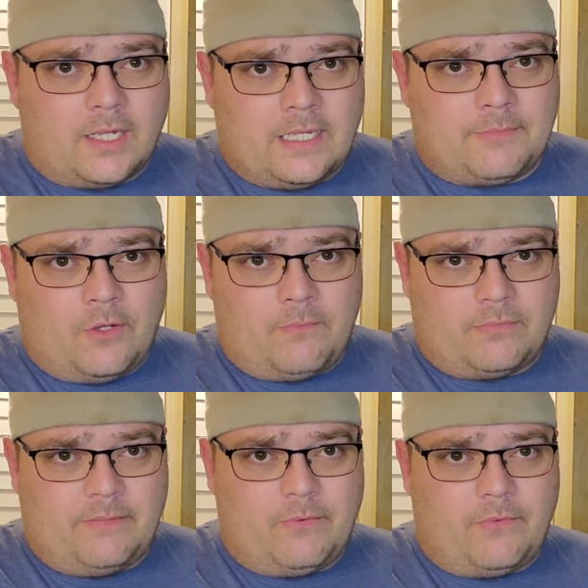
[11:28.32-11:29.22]
kept on
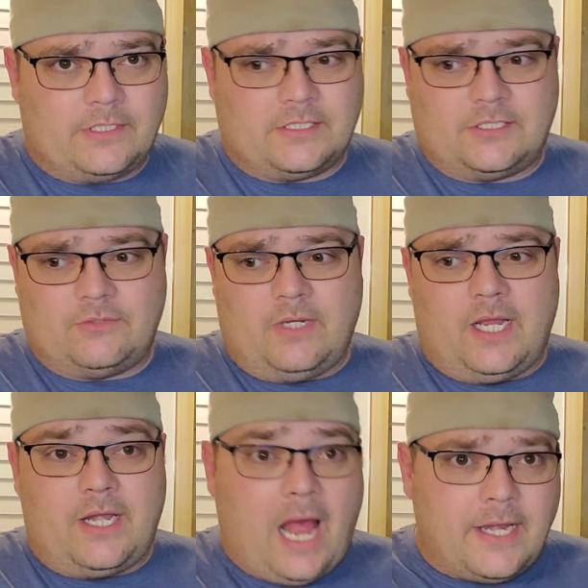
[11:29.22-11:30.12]
giving me reasons to
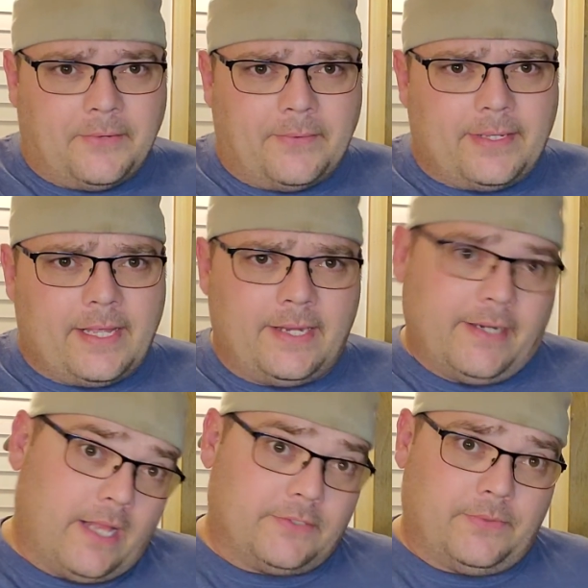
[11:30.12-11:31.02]
not do it yet.
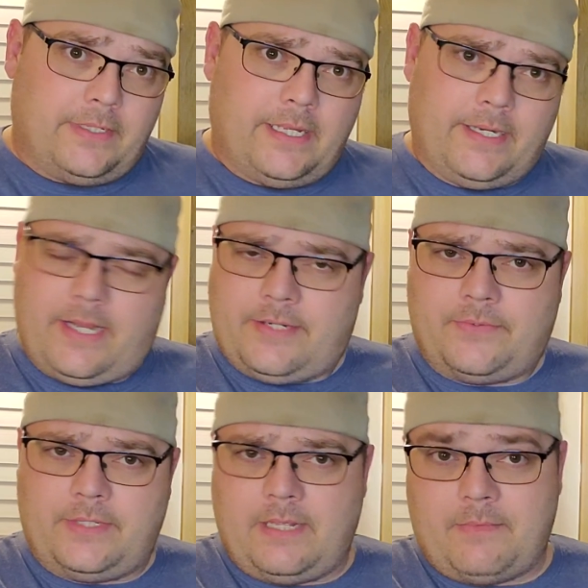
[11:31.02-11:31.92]
But in
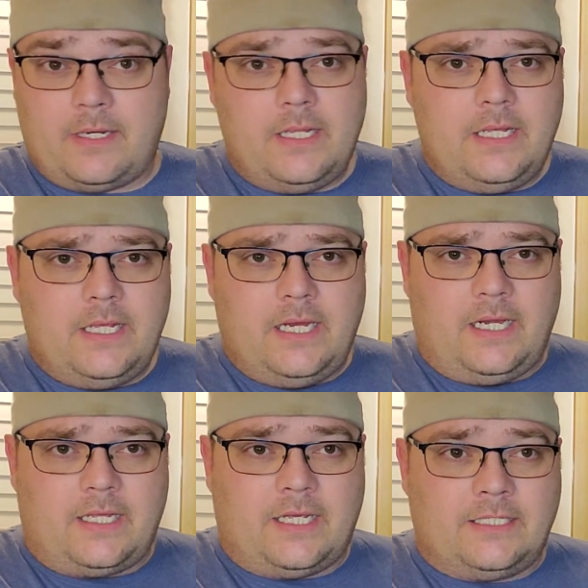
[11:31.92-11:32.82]

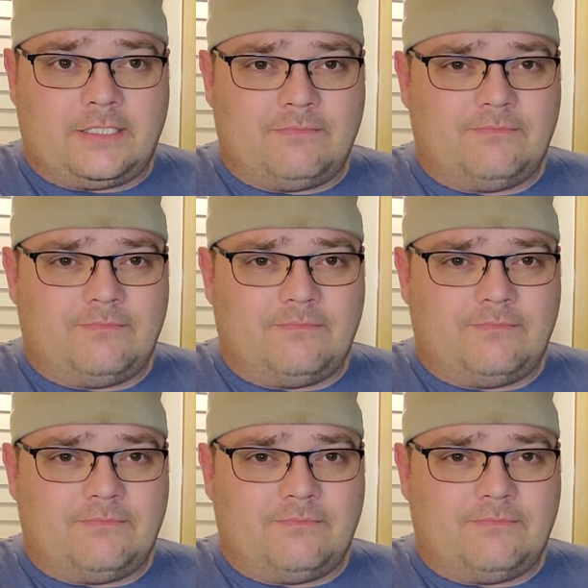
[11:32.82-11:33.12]
any case,